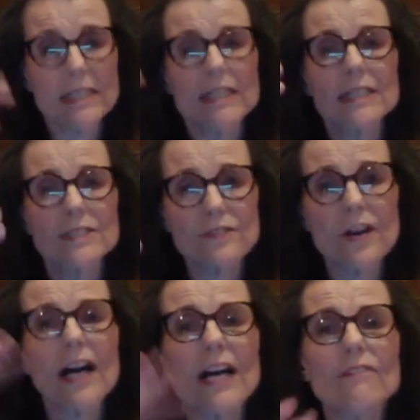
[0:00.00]
It's
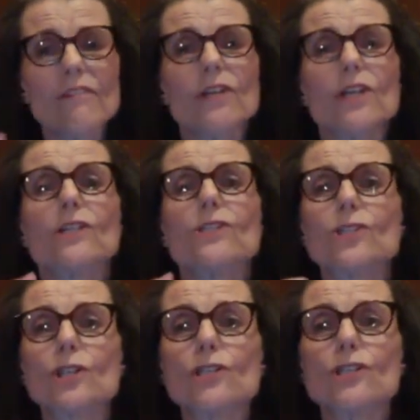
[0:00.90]
five
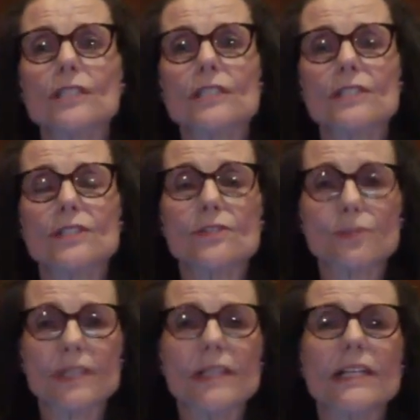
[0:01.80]
tercets,
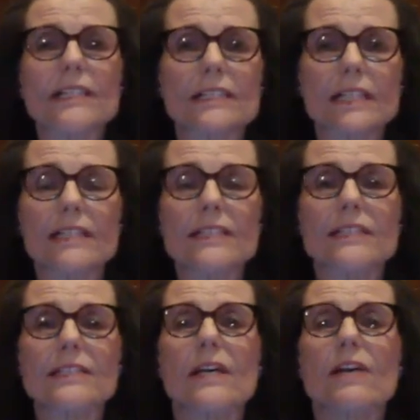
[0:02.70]
three line stanzas,